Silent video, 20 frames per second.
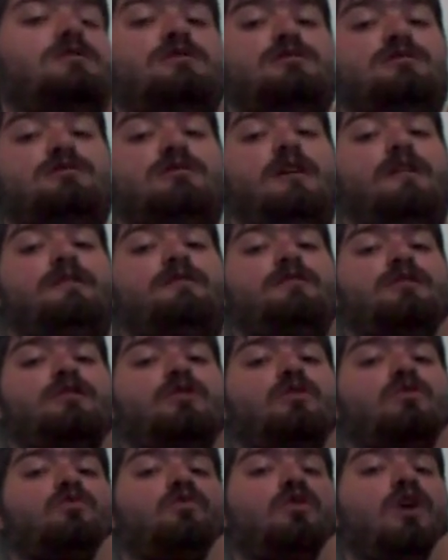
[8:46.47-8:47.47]
Is everything
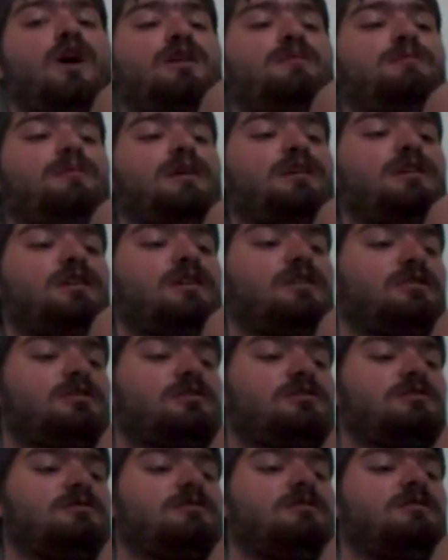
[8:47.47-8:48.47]
all right, my dear?